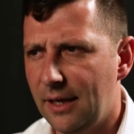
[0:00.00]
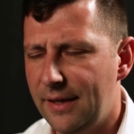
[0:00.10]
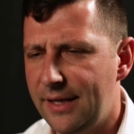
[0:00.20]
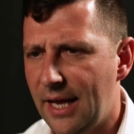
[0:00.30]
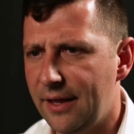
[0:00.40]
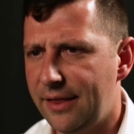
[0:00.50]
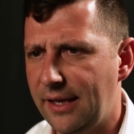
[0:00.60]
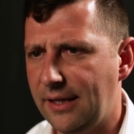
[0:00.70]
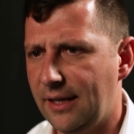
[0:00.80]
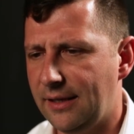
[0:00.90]
The other
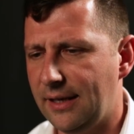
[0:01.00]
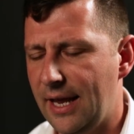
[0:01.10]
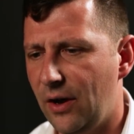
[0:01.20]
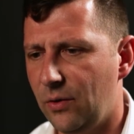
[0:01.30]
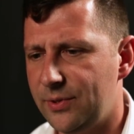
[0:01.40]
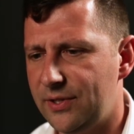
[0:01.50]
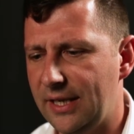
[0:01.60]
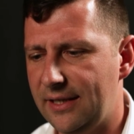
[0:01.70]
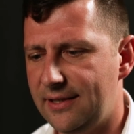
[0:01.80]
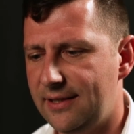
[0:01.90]
thing that helps
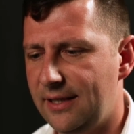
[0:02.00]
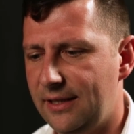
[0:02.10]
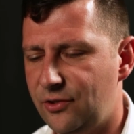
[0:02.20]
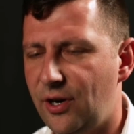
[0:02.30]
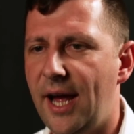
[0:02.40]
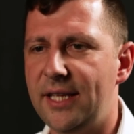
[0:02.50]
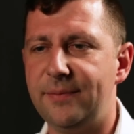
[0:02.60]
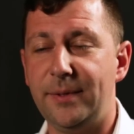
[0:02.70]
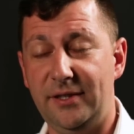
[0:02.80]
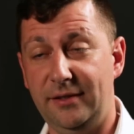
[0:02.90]
is the
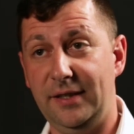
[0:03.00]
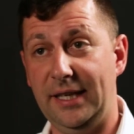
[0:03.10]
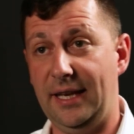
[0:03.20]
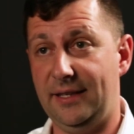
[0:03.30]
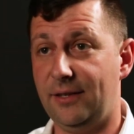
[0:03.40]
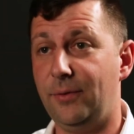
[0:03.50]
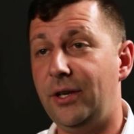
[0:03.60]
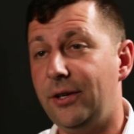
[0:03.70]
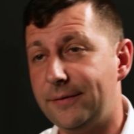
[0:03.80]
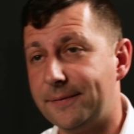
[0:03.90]
trade-specific kits that we
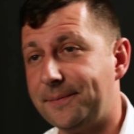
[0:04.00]
do.